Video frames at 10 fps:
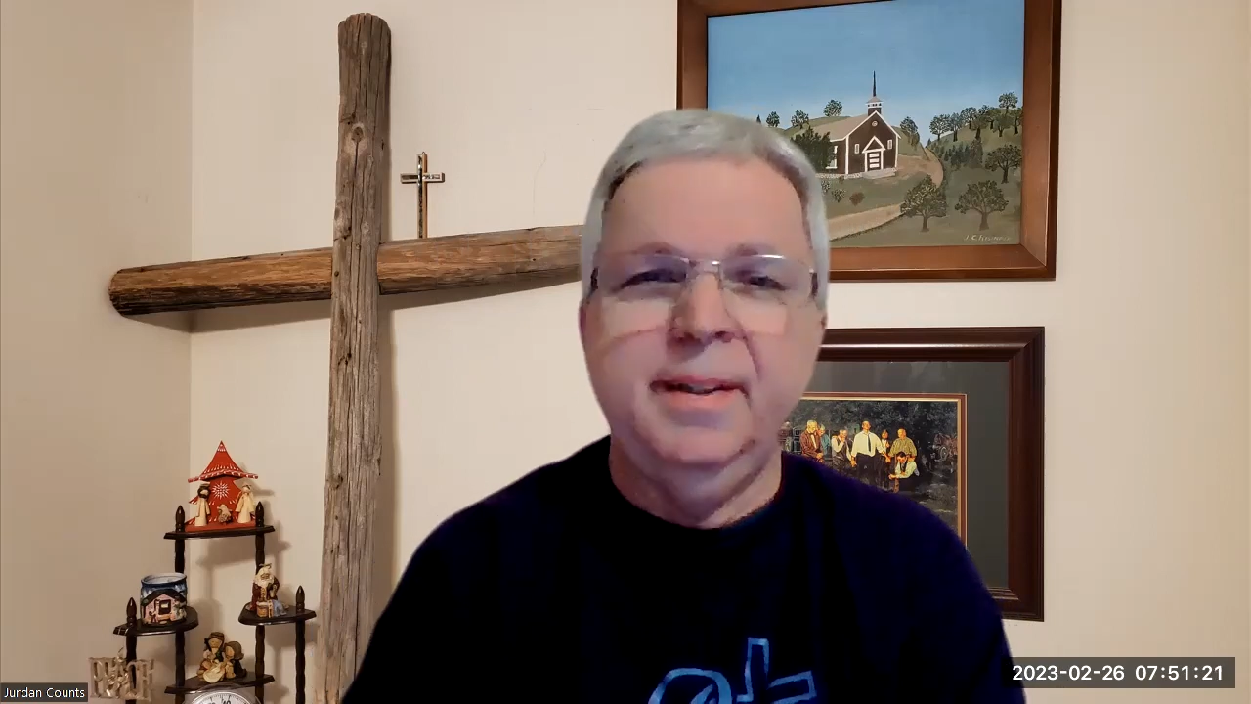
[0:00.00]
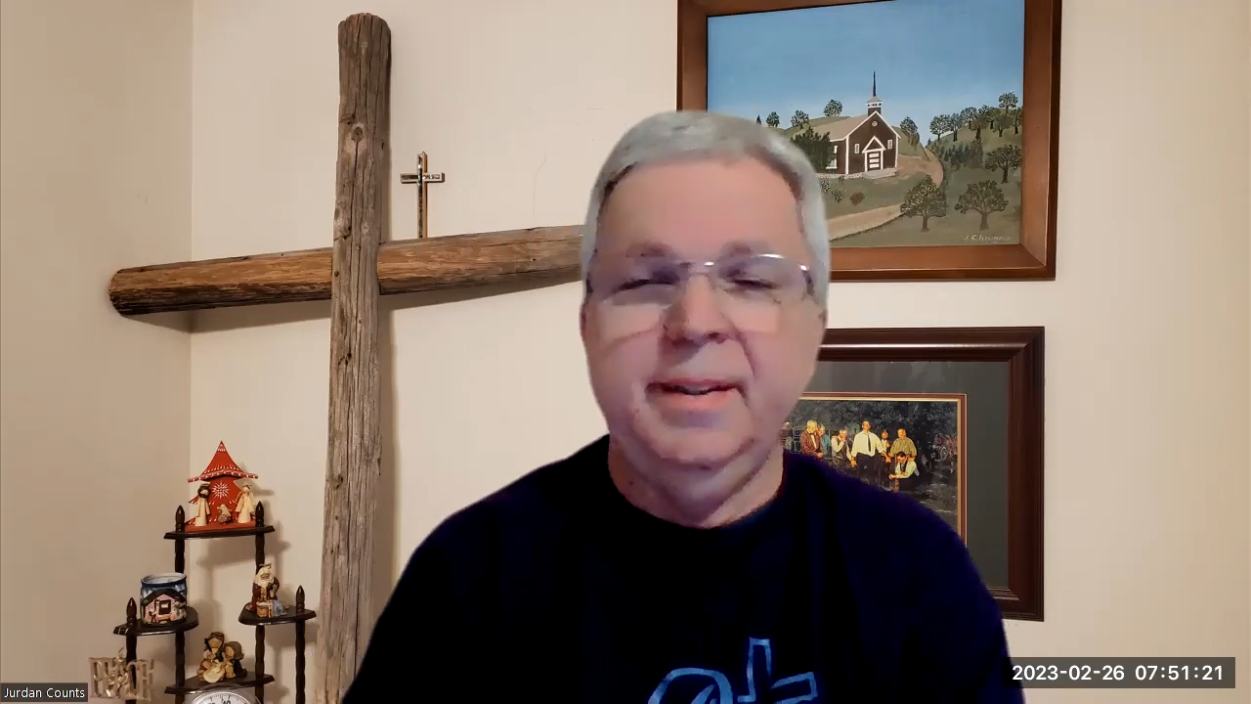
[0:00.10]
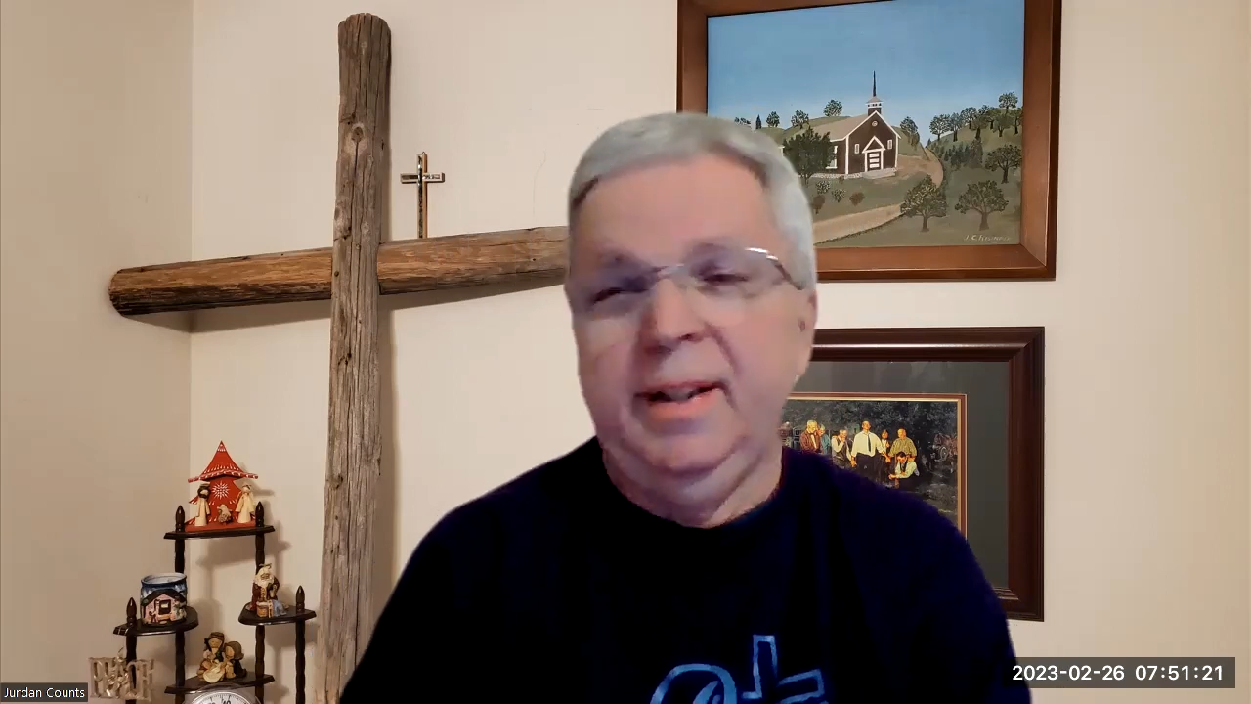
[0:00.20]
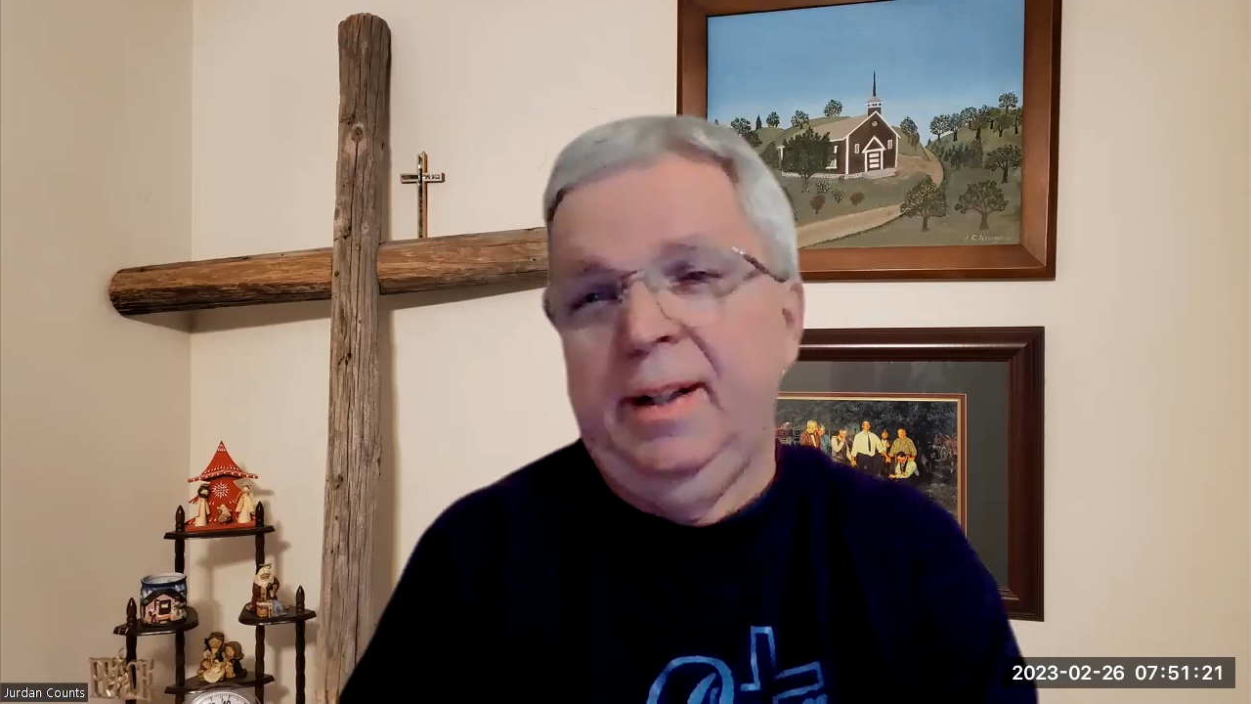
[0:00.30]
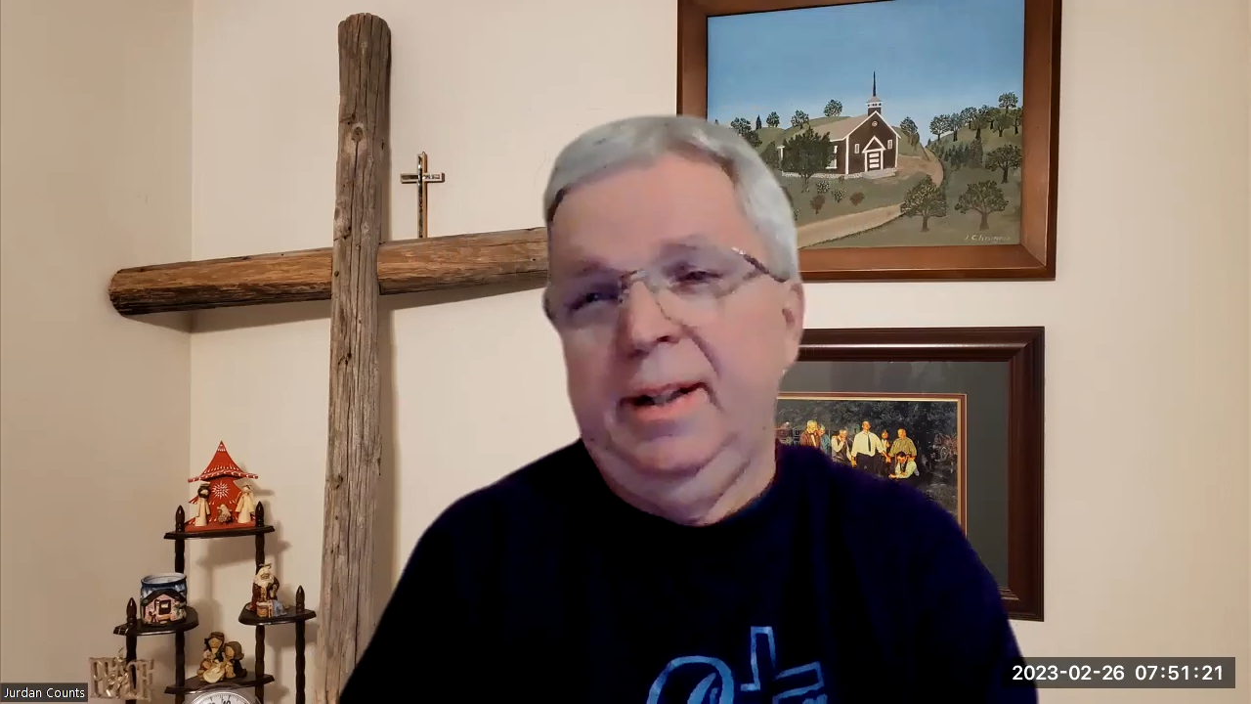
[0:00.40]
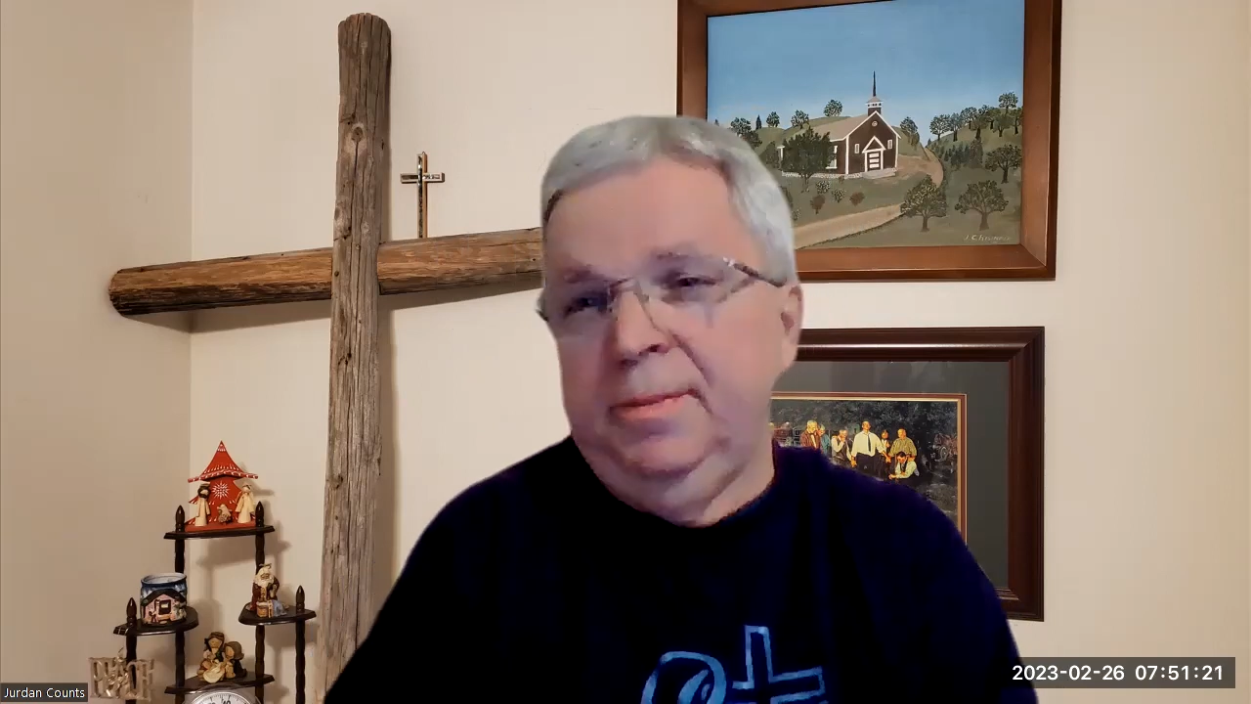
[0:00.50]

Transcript: and I,